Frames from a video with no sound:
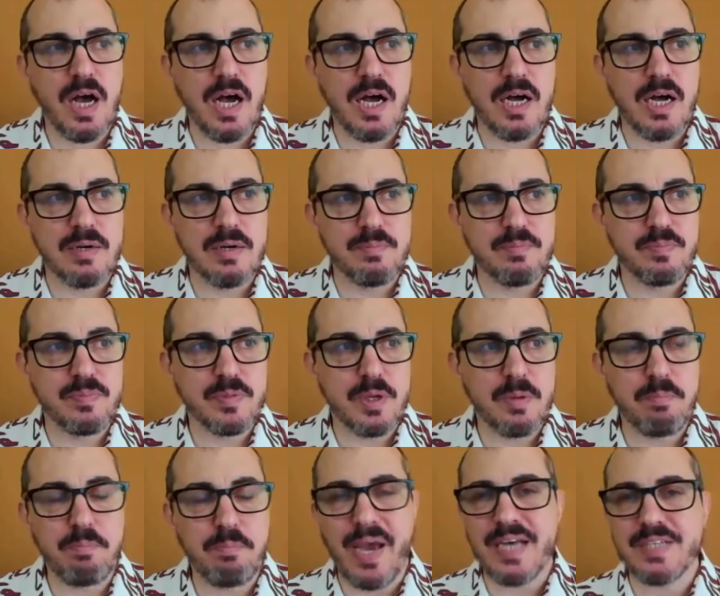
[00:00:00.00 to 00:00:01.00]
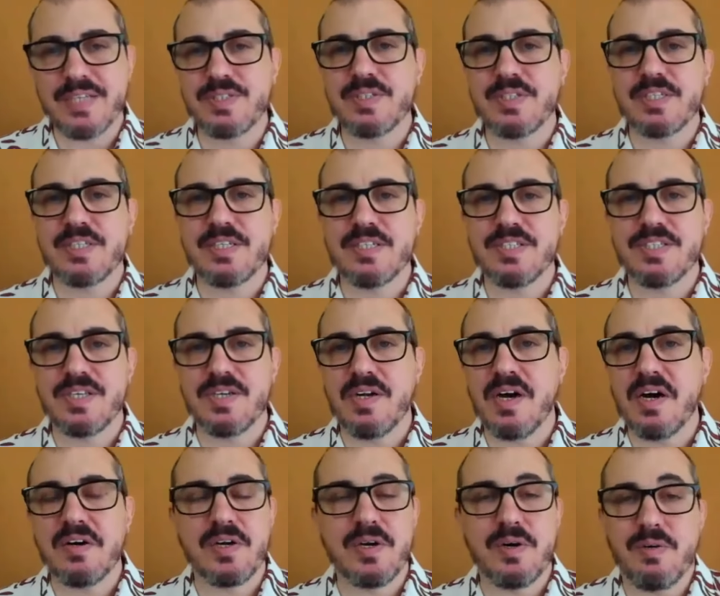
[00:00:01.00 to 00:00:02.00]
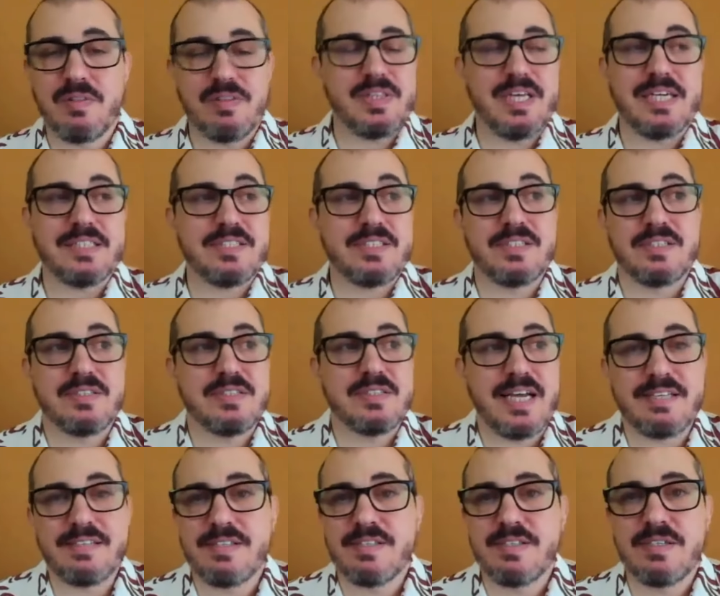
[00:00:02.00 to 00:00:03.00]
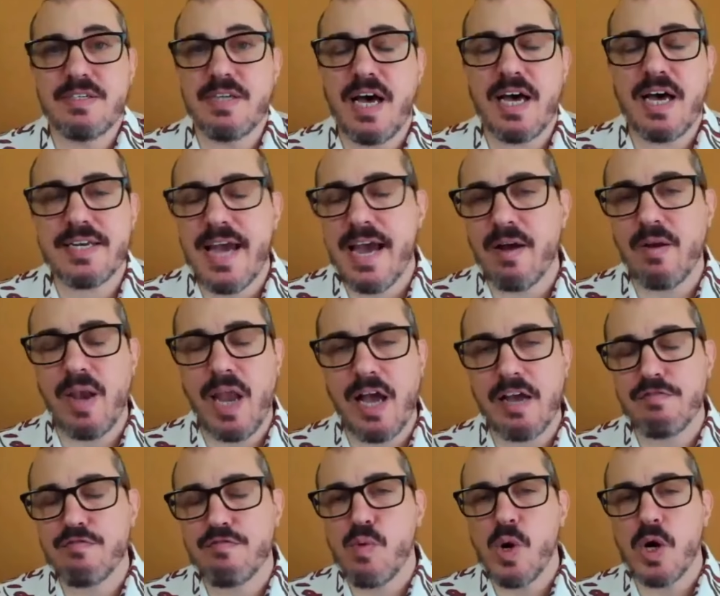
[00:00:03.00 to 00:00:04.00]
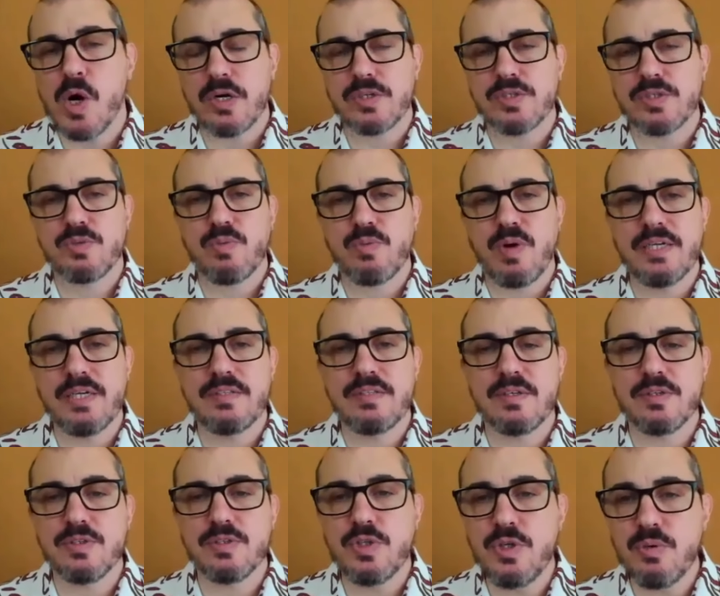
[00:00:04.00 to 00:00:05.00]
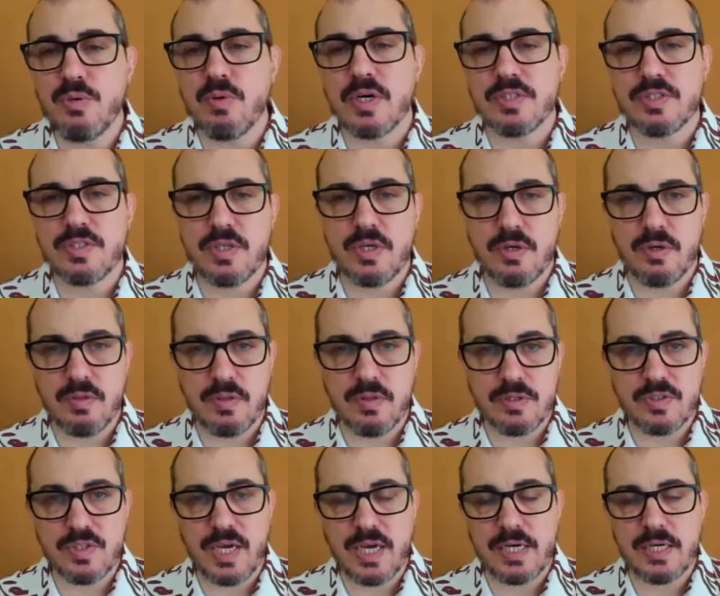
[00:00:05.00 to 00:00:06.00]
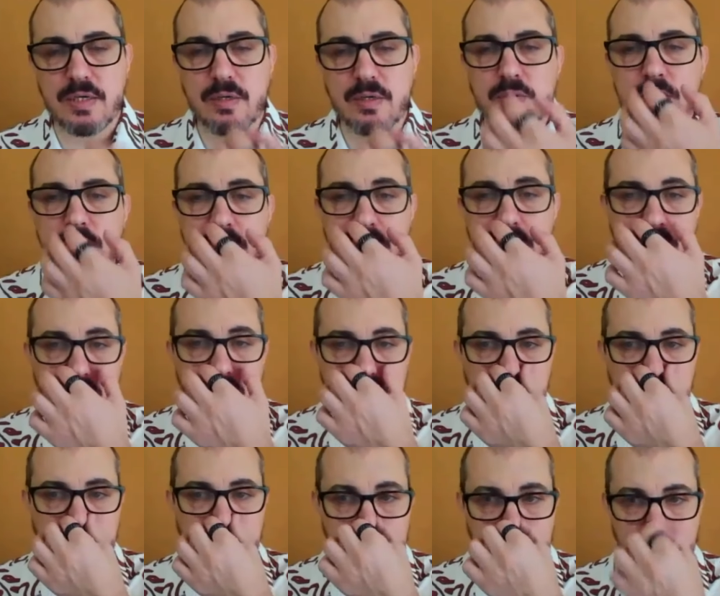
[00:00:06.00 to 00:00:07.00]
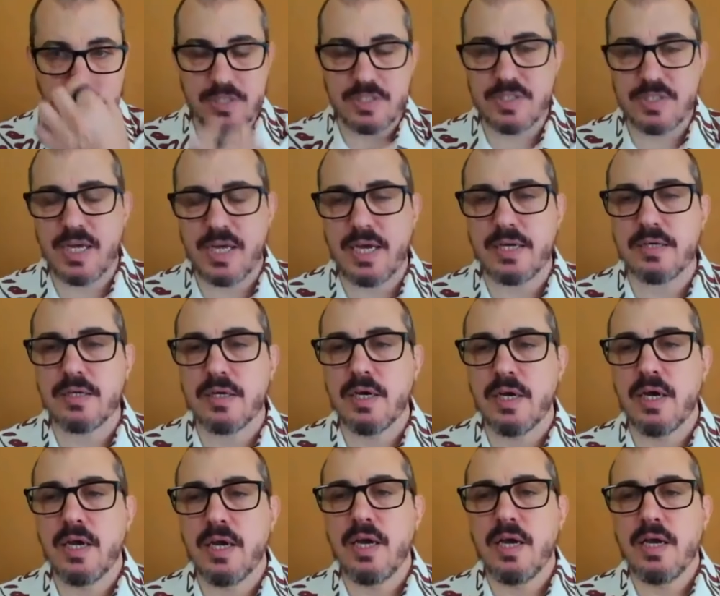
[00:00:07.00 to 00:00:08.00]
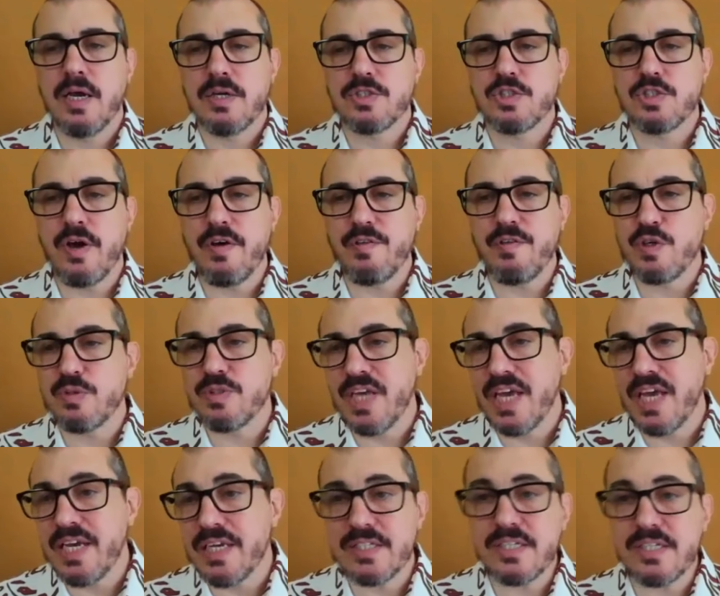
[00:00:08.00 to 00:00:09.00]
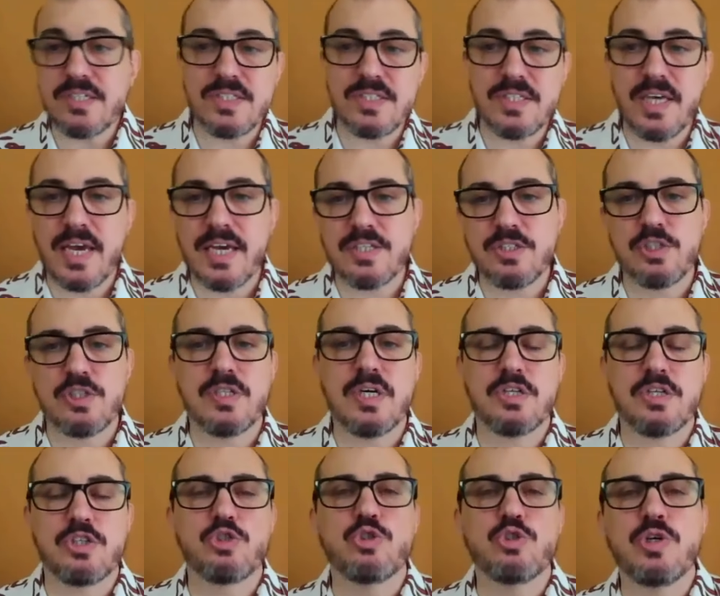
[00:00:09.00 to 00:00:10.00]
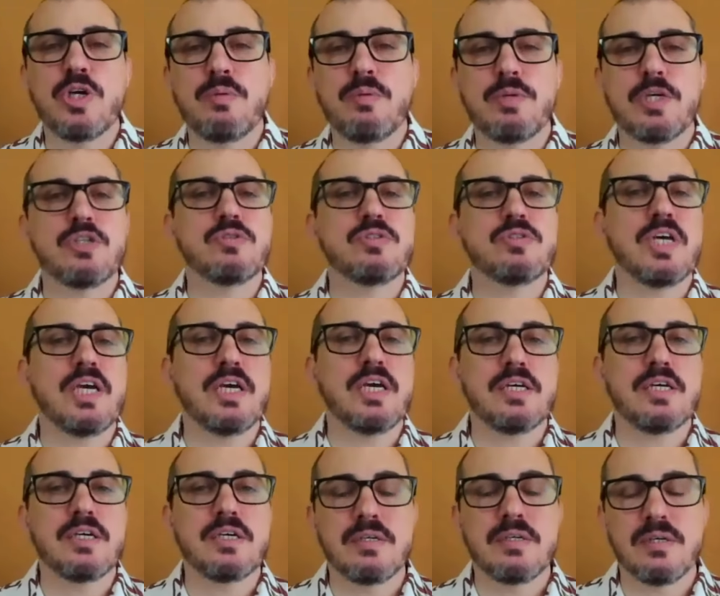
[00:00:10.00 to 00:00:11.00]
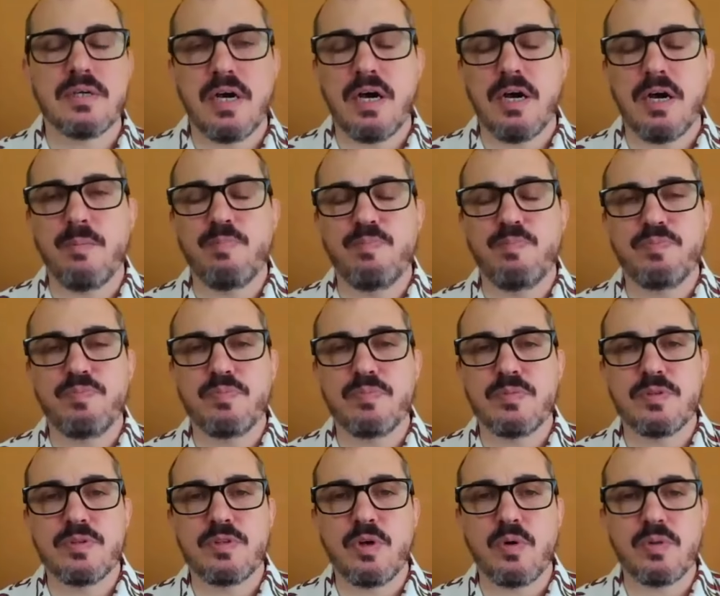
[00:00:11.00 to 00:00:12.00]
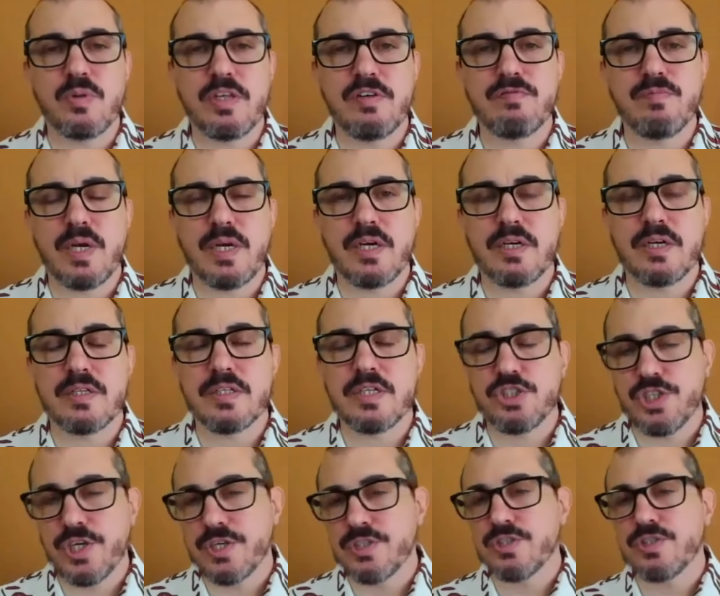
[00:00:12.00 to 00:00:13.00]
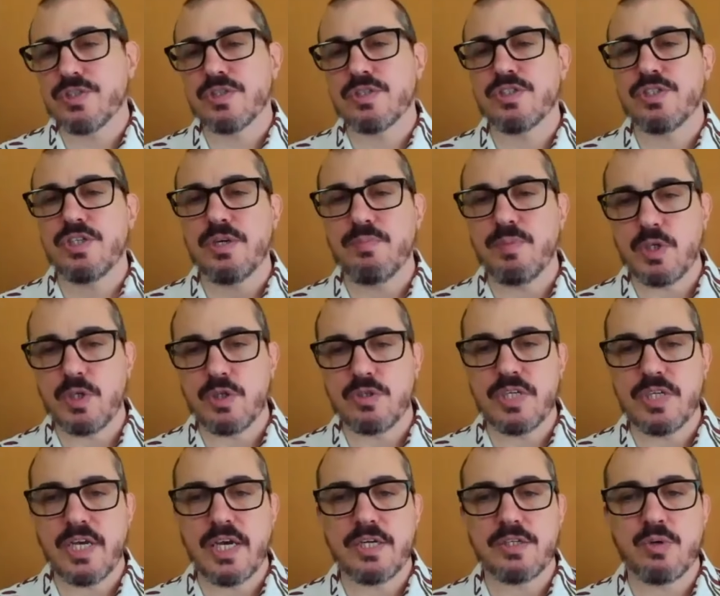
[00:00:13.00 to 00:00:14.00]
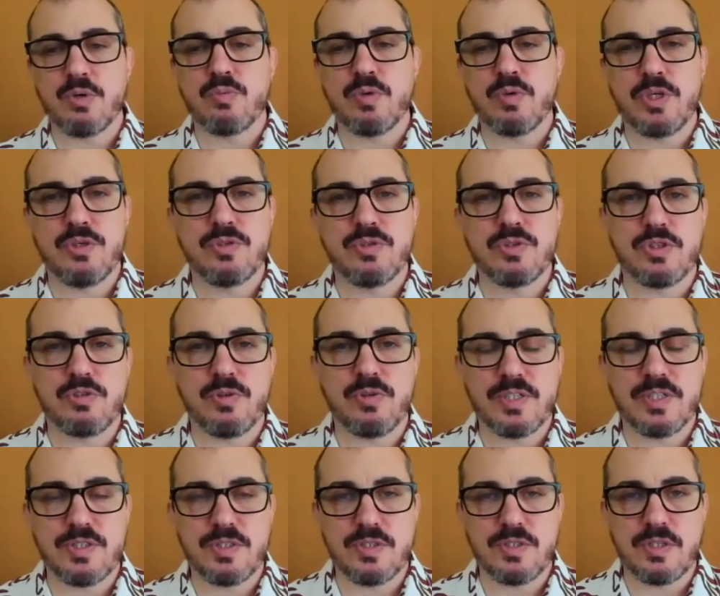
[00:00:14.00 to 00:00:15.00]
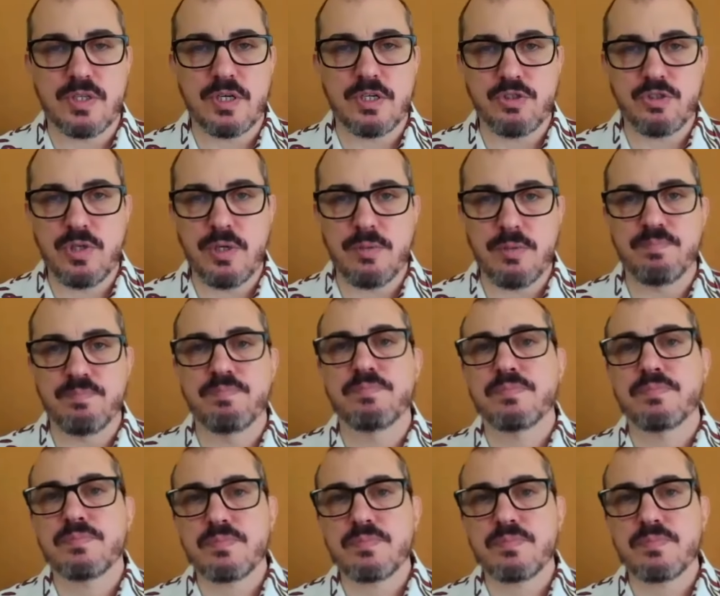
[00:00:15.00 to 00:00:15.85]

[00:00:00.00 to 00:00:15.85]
um, best scenario. That's that's not how life works, right? There's nuance here, and there's technical details you need to understand. So if you take DCA to the extreme, and you take um, don't leave money on the exchange to the extreme, and you take don't reuse addresses to the extreme,